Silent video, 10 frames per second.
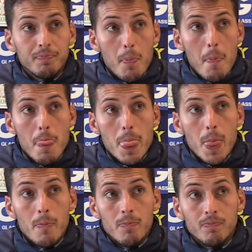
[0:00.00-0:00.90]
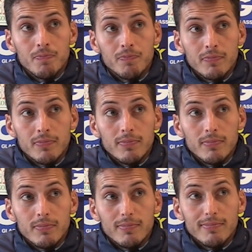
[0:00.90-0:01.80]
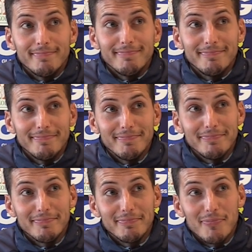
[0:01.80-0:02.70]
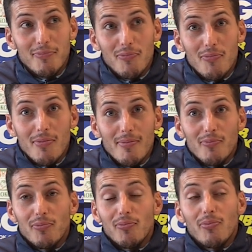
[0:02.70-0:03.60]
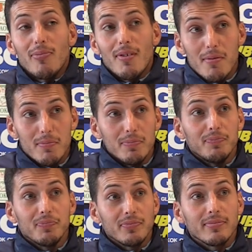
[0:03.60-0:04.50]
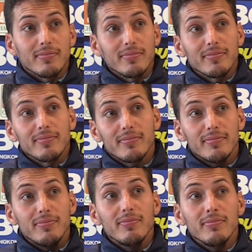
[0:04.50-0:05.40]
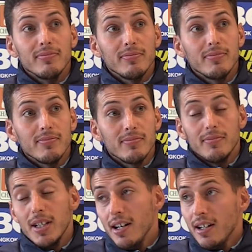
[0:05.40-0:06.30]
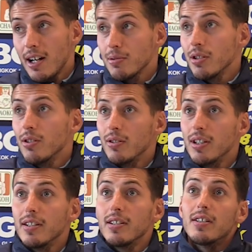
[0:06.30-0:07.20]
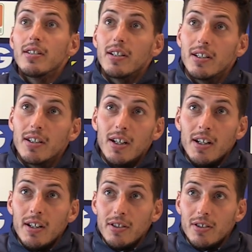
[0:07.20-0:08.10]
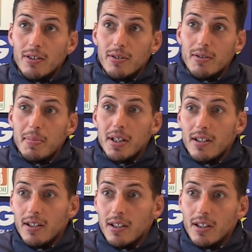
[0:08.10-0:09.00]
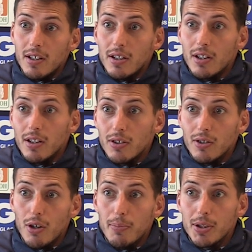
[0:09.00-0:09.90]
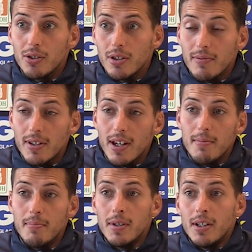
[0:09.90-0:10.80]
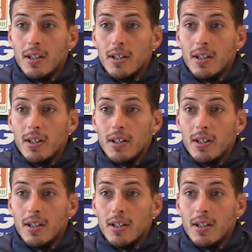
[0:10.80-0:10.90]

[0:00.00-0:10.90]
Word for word: In your illustrious playing career, you've been in this situation, haven't you? Where you've been, you go somewhere and you've got nothing to lose. Yeah, absolutely. And, and you know, there'll be a, a good opportunity for them.